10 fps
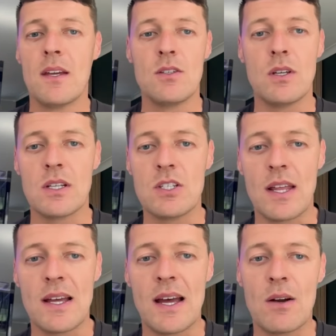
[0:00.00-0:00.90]
So you can
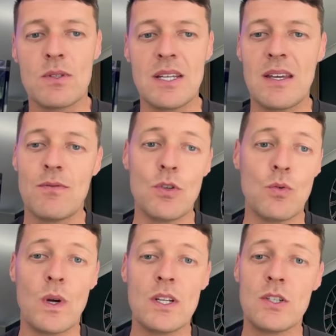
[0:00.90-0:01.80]
check that out if
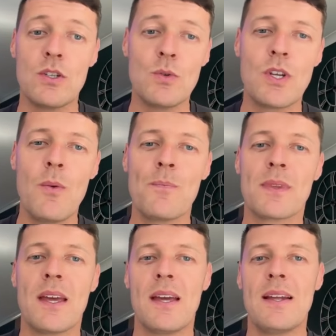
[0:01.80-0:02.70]
you wish to do so.
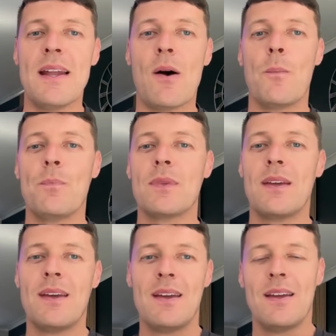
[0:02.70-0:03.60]
Now,
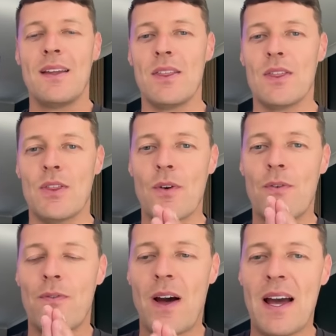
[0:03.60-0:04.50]
there are
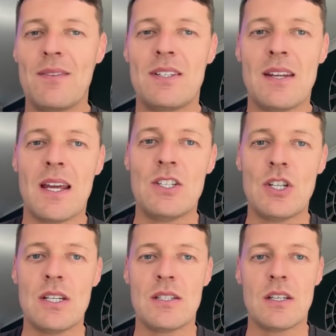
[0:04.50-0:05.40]
5
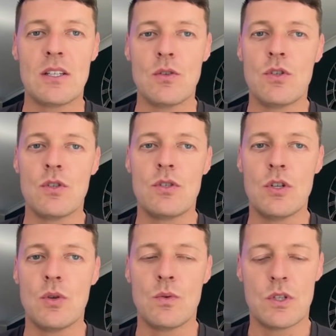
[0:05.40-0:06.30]
stages that you should
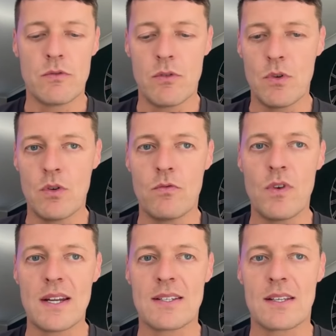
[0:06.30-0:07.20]
do to remove
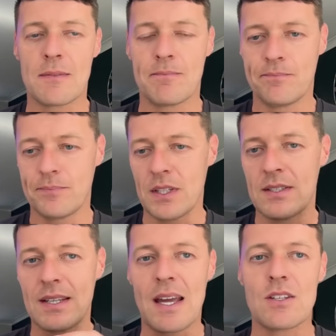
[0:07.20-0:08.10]
risk and
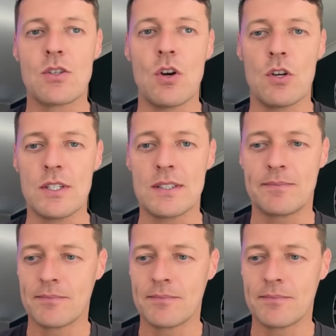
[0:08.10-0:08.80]
to get started.